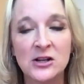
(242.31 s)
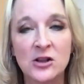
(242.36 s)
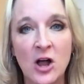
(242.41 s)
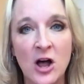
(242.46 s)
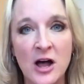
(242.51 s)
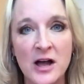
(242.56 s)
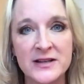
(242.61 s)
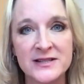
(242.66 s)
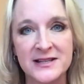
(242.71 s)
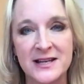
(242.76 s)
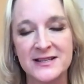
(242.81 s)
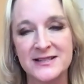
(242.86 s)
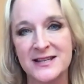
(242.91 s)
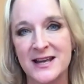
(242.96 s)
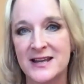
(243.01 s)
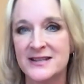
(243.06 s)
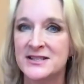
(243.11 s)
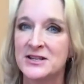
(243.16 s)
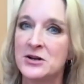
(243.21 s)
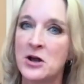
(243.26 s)
Clause that
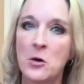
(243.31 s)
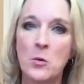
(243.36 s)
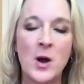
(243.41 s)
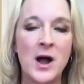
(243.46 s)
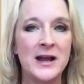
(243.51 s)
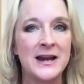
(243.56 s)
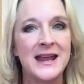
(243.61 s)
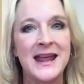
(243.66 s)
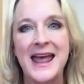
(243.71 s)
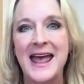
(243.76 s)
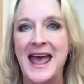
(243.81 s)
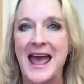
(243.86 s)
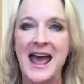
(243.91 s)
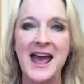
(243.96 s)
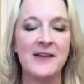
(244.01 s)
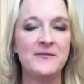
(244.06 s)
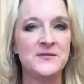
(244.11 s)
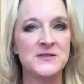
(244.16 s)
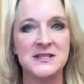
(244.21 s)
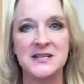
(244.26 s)
says, you know what,
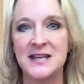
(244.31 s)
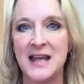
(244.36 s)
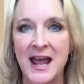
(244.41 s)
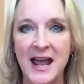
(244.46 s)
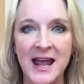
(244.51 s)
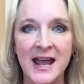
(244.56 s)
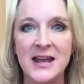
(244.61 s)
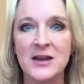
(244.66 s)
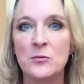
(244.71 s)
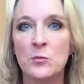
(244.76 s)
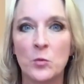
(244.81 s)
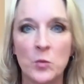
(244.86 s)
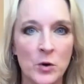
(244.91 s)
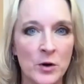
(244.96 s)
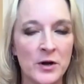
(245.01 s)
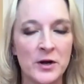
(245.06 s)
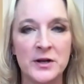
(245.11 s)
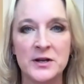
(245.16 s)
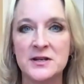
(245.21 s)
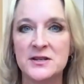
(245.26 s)
F D A
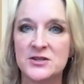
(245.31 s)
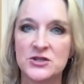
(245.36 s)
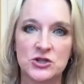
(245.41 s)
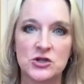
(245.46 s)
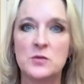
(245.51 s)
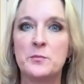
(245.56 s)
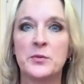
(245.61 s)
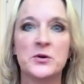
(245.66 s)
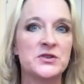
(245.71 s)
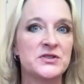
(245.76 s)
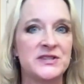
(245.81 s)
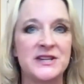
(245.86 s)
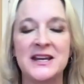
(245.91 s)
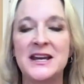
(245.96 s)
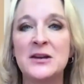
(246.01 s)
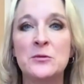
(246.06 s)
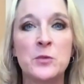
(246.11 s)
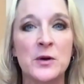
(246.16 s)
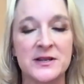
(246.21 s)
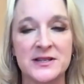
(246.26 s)
would
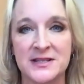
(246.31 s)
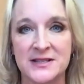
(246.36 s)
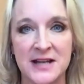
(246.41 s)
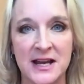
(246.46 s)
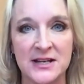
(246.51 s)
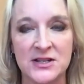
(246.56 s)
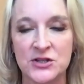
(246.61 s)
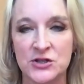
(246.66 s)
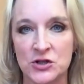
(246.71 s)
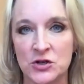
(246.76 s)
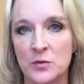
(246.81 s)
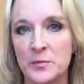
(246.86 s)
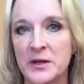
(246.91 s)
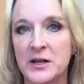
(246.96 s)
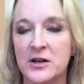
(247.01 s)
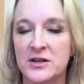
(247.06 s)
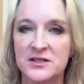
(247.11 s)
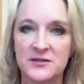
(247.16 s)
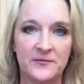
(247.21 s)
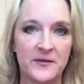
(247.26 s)
supersede what states do
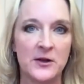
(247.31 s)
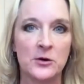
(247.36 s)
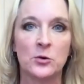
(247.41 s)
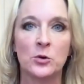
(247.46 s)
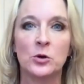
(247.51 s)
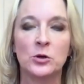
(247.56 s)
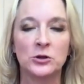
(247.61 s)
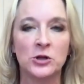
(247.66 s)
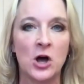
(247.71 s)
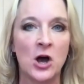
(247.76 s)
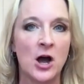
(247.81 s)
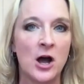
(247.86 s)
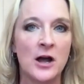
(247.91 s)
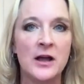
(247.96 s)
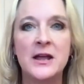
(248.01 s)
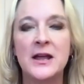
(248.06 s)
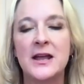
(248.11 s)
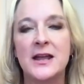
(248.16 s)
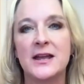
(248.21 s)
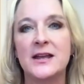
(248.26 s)
because federal law
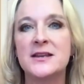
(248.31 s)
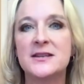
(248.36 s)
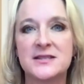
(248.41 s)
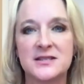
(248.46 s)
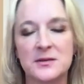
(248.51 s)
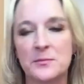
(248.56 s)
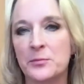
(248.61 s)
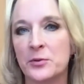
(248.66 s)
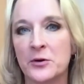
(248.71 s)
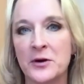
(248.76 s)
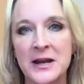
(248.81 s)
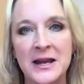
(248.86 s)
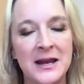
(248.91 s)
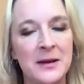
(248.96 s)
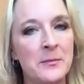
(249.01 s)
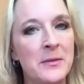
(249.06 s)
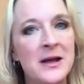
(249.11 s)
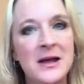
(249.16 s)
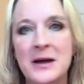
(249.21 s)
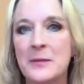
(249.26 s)
is
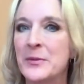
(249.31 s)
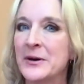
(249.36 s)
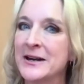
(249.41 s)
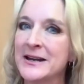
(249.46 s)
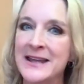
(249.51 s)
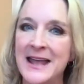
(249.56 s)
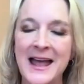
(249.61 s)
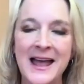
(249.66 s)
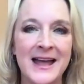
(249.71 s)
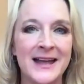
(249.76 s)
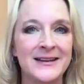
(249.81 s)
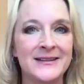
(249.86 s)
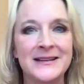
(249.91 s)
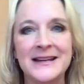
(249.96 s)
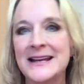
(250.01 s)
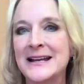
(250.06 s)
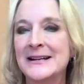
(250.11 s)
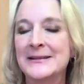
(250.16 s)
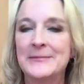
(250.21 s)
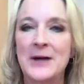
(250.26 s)
supreme. But again,
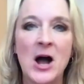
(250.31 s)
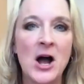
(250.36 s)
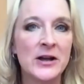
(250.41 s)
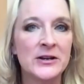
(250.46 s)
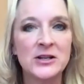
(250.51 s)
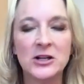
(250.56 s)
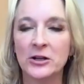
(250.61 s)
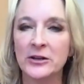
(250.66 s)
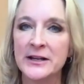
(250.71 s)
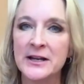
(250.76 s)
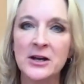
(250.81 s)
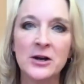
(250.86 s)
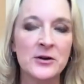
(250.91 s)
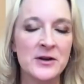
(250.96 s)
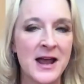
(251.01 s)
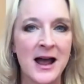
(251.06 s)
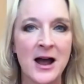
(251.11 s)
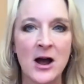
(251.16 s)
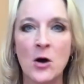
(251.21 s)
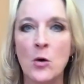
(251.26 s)
unclear
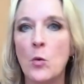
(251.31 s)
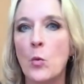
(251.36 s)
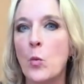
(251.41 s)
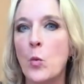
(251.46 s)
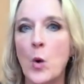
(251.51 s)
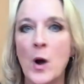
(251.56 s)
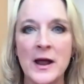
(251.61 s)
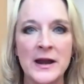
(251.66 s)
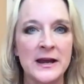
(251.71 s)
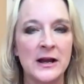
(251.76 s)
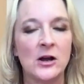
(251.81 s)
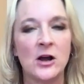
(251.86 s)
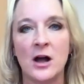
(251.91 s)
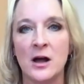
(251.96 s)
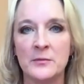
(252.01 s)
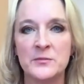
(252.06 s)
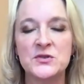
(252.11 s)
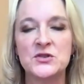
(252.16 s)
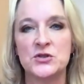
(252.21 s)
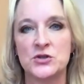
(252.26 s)
now when it
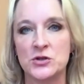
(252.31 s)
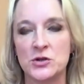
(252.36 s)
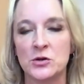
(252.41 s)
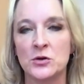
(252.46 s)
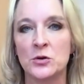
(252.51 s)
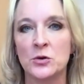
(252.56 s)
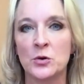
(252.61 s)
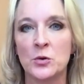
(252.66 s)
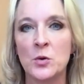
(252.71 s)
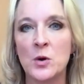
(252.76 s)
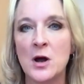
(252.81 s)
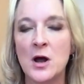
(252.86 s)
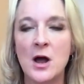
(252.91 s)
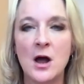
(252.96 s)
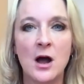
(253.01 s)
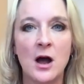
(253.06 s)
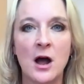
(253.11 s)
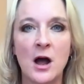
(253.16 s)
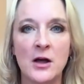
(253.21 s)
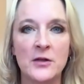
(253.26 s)
comes to
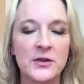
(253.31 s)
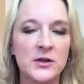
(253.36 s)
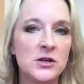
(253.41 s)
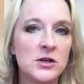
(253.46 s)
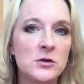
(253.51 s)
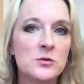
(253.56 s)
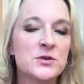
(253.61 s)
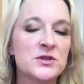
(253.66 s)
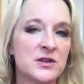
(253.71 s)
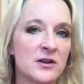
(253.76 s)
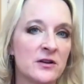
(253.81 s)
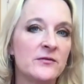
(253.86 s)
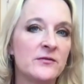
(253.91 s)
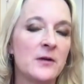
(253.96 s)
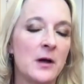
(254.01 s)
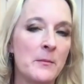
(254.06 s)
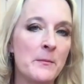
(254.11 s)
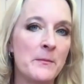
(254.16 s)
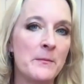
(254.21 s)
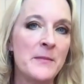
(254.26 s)
uh, the use of
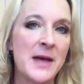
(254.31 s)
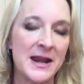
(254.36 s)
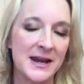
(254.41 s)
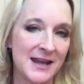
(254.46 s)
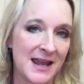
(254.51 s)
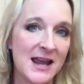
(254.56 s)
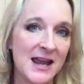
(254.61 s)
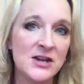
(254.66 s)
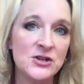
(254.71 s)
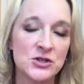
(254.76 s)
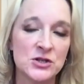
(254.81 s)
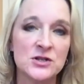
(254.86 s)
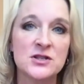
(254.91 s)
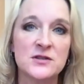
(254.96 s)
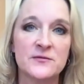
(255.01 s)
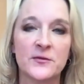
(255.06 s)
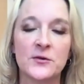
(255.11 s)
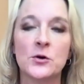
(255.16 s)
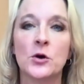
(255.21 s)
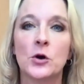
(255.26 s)
medications
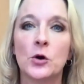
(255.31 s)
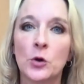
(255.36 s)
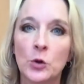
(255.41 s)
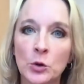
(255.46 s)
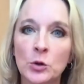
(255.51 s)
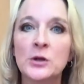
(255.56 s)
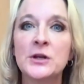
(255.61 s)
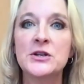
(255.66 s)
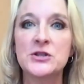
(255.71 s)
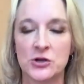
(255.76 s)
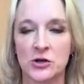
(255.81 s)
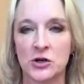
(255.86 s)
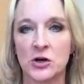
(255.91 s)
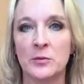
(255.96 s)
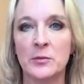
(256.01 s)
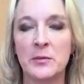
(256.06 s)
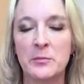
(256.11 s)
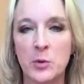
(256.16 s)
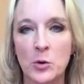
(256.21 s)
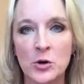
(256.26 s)
for early term
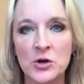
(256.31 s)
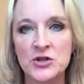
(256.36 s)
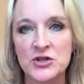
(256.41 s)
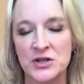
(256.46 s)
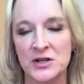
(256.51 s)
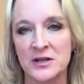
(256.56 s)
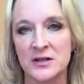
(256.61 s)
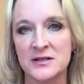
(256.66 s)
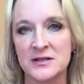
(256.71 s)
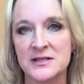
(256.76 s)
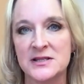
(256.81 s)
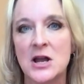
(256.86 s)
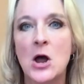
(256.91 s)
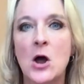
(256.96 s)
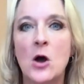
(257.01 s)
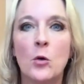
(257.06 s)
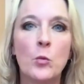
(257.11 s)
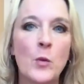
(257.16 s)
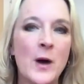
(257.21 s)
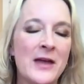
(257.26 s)
abortions,
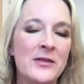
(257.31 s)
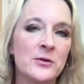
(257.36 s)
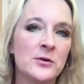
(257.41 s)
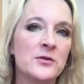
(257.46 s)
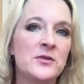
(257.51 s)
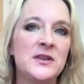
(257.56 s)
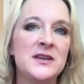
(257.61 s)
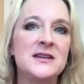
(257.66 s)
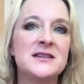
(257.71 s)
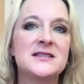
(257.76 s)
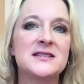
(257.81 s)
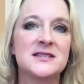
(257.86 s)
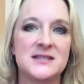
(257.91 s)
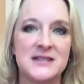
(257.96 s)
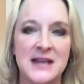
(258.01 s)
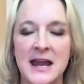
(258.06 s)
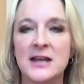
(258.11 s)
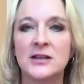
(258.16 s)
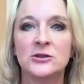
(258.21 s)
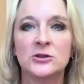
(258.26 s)
whether these
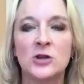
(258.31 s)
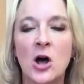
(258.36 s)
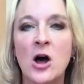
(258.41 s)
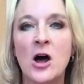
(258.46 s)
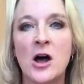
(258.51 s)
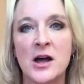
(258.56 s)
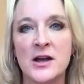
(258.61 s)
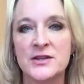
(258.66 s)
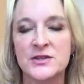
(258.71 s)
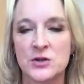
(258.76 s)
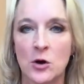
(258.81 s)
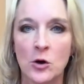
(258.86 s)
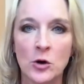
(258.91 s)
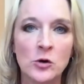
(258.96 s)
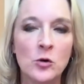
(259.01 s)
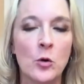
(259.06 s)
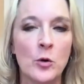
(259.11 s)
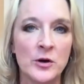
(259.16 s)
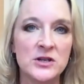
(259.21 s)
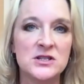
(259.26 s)
state laws are
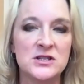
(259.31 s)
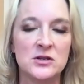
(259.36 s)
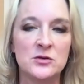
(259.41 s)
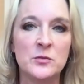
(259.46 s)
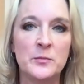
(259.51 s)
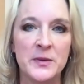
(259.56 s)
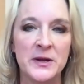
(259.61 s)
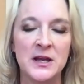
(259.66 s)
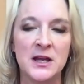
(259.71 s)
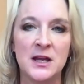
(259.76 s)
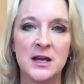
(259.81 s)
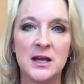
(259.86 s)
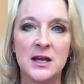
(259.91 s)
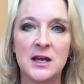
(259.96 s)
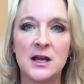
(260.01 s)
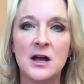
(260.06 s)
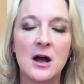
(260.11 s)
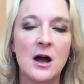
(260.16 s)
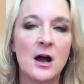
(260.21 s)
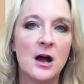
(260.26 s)
going to
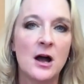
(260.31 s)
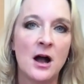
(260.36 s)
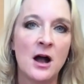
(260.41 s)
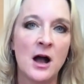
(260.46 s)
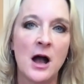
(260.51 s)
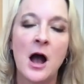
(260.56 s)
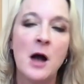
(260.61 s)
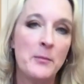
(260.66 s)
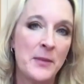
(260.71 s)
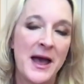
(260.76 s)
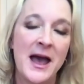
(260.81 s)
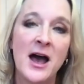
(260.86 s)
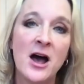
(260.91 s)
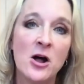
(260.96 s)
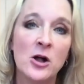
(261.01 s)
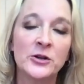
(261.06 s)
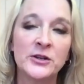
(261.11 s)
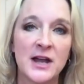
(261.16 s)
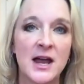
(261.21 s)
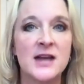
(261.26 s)
be uh,
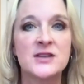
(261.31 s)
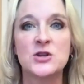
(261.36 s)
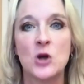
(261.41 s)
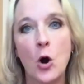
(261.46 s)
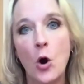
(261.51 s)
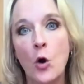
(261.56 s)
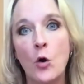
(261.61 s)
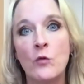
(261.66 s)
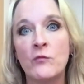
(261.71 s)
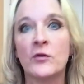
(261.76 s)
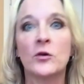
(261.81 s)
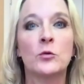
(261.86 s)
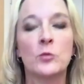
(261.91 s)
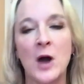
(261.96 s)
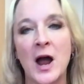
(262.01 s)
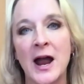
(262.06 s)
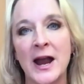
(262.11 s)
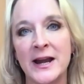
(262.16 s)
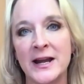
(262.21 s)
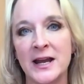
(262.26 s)
upheld as
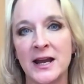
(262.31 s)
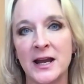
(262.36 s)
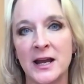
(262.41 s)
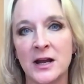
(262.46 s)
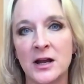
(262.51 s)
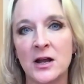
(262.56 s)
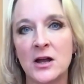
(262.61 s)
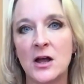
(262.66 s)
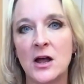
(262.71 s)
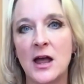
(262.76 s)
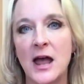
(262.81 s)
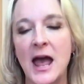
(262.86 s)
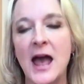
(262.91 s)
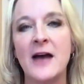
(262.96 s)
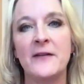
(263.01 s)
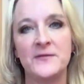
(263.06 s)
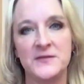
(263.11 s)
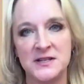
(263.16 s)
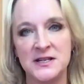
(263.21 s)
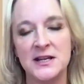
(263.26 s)
overriding
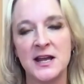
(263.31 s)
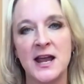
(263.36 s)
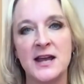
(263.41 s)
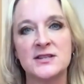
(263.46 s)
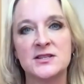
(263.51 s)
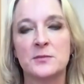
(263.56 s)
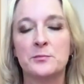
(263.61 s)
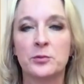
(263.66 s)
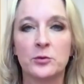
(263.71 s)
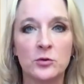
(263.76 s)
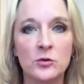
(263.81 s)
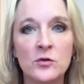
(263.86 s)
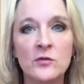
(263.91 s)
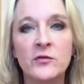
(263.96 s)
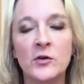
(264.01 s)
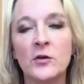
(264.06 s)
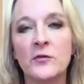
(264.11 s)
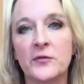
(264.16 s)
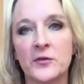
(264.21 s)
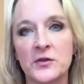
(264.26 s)
F D A's
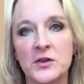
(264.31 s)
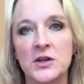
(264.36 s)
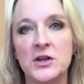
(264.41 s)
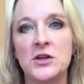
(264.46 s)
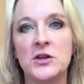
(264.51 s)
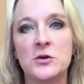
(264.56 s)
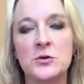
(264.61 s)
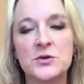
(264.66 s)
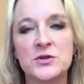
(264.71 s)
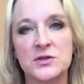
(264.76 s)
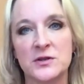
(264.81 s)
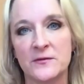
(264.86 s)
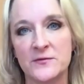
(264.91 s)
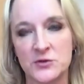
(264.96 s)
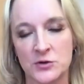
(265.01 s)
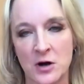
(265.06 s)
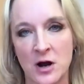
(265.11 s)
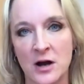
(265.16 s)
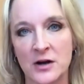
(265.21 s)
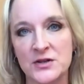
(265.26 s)
approval for the use of
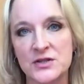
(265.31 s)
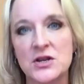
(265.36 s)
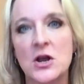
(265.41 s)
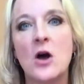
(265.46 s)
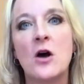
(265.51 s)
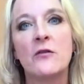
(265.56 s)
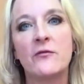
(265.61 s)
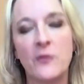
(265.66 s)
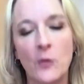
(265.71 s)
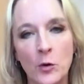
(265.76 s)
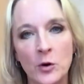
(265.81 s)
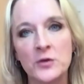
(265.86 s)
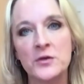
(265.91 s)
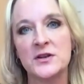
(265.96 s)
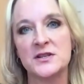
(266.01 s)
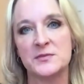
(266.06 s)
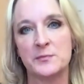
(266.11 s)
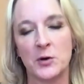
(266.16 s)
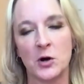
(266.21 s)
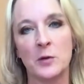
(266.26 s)
drugs for
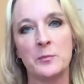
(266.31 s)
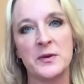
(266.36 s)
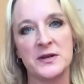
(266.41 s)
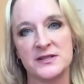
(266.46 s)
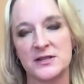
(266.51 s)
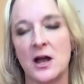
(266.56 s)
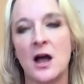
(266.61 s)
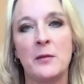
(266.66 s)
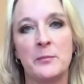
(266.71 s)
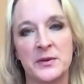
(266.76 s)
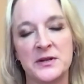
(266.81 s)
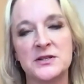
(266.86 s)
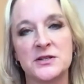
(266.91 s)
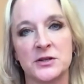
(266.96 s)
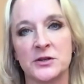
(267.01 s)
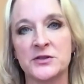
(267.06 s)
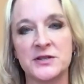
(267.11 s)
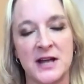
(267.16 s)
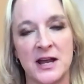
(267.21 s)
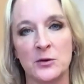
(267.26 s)
this purpose up
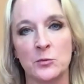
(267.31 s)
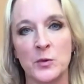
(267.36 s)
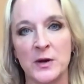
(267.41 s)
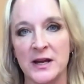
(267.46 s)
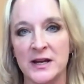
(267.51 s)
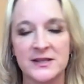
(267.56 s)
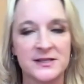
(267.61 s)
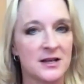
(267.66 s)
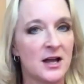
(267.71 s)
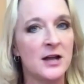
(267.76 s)
until ten weeks.